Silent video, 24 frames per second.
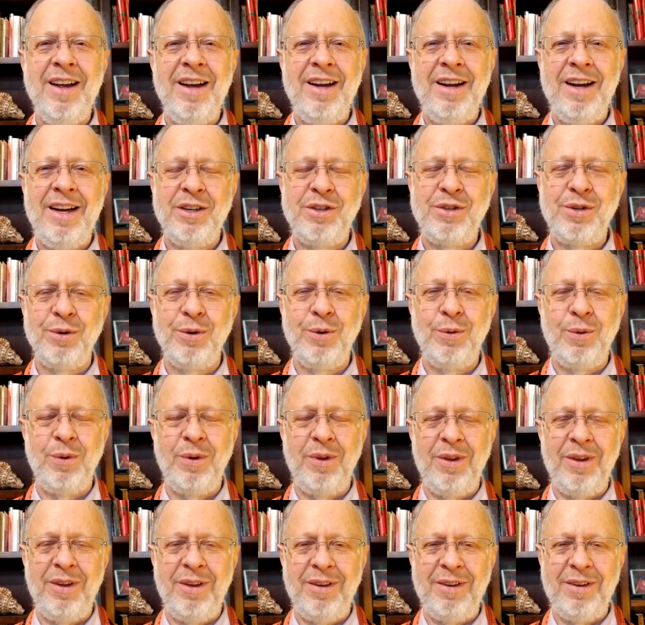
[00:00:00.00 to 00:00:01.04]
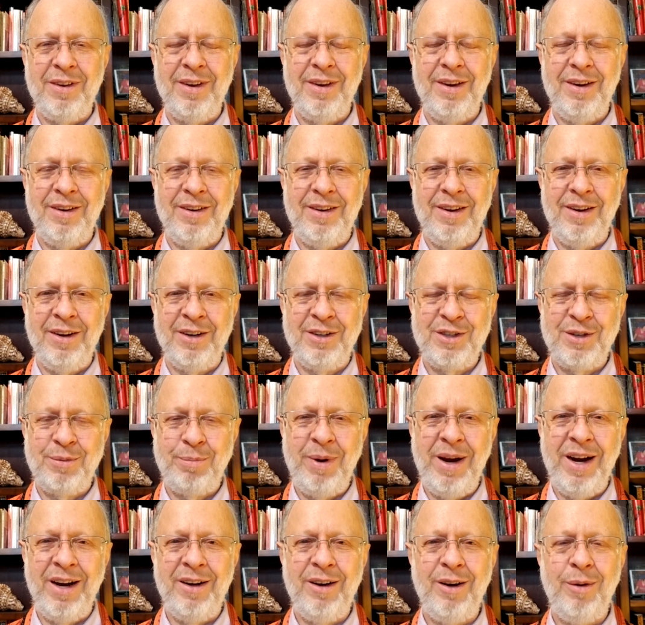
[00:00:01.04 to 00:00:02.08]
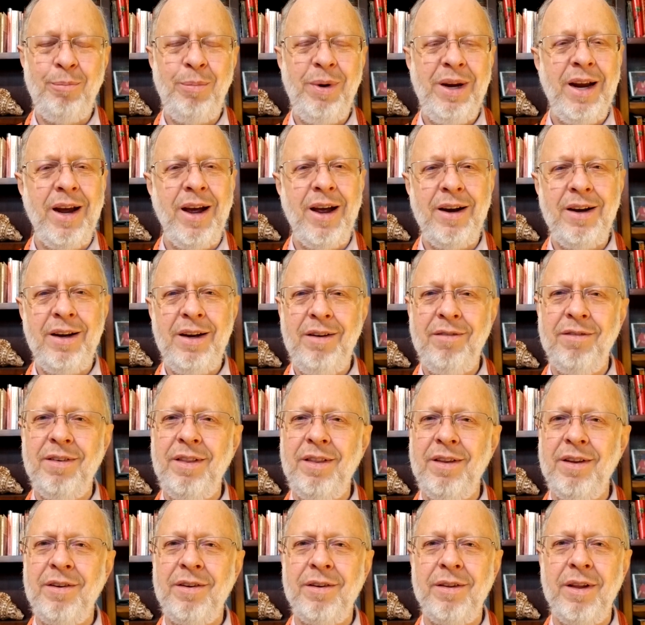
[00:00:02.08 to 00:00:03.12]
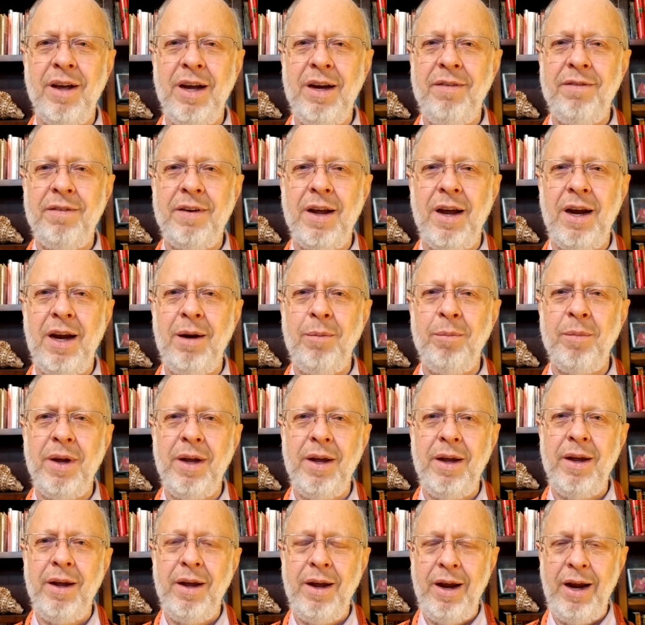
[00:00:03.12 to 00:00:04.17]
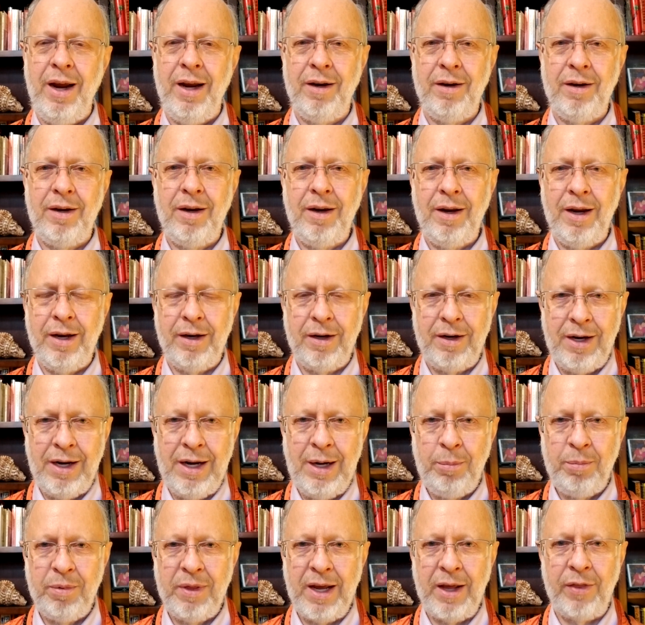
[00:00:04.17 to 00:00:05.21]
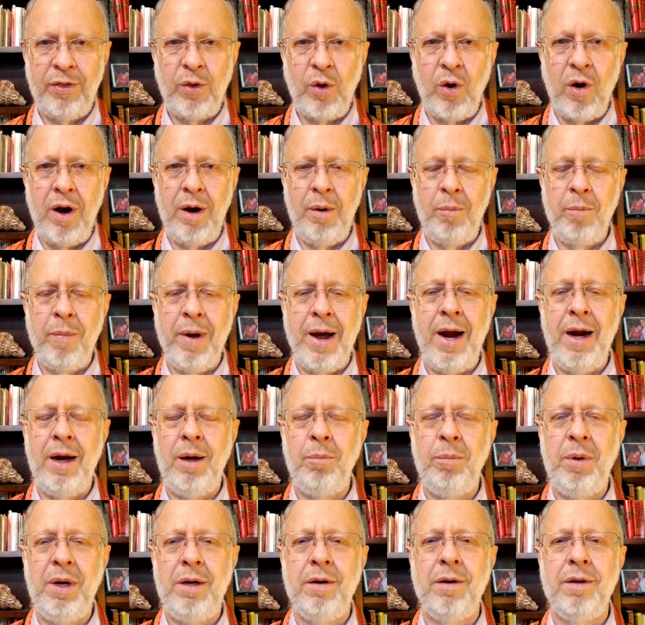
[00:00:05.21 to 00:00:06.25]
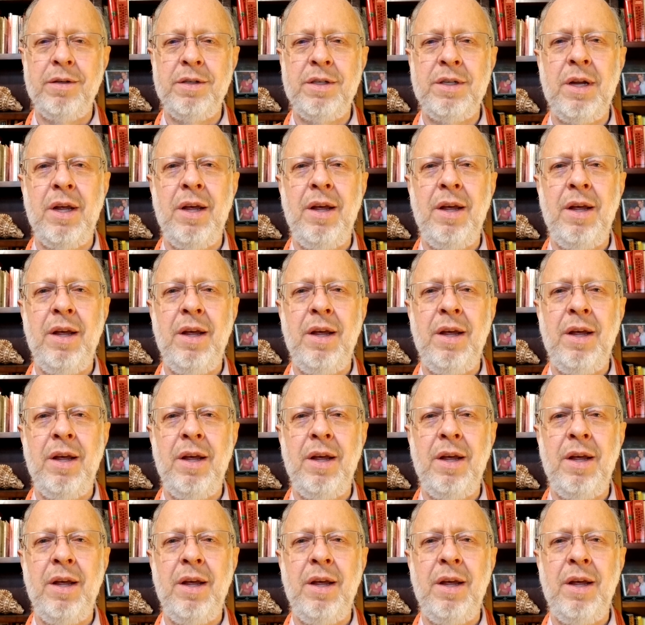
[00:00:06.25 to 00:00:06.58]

And so expand it beyond even this lifetime, and keep that thought in mind, because